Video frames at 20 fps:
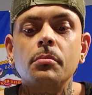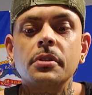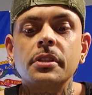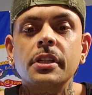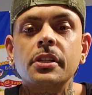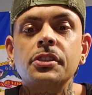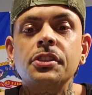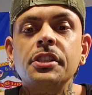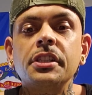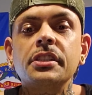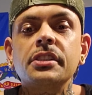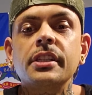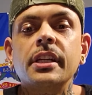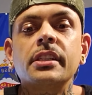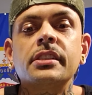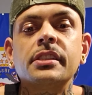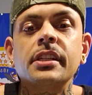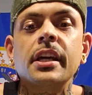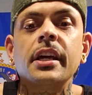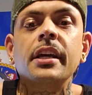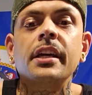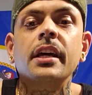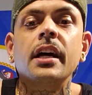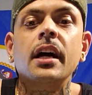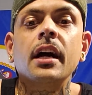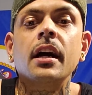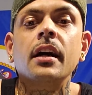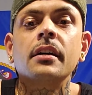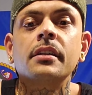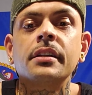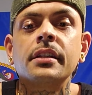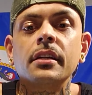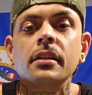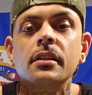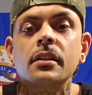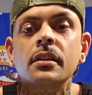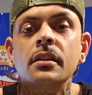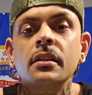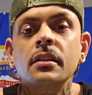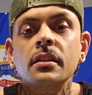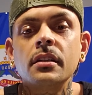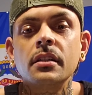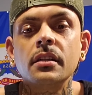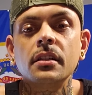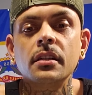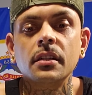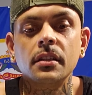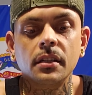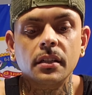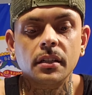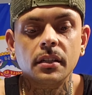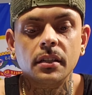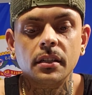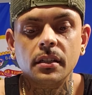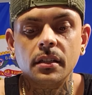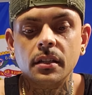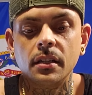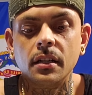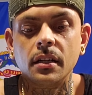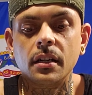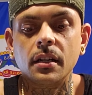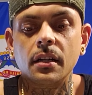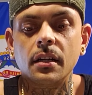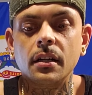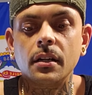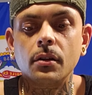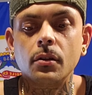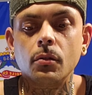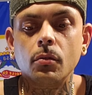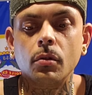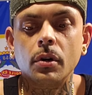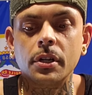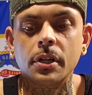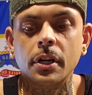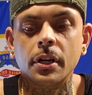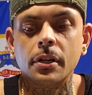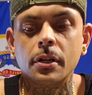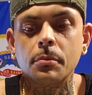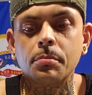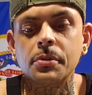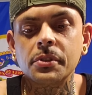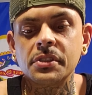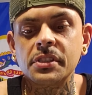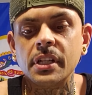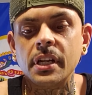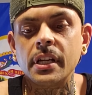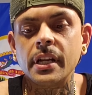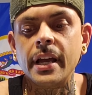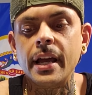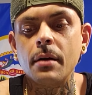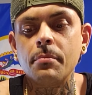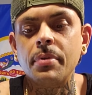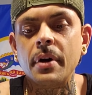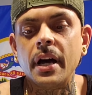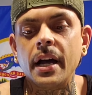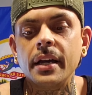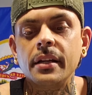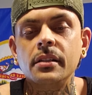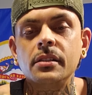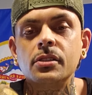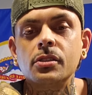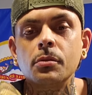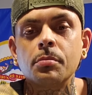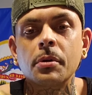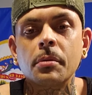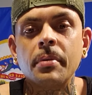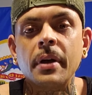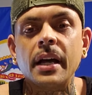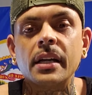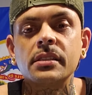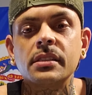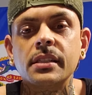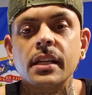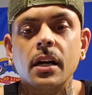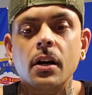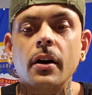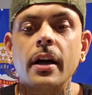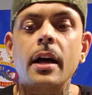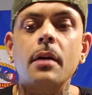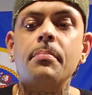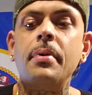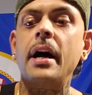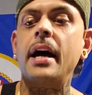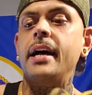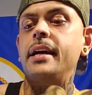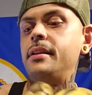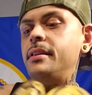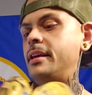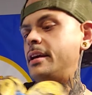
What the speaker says: But there she is. That's a killer 100% het pied, super pastel het pied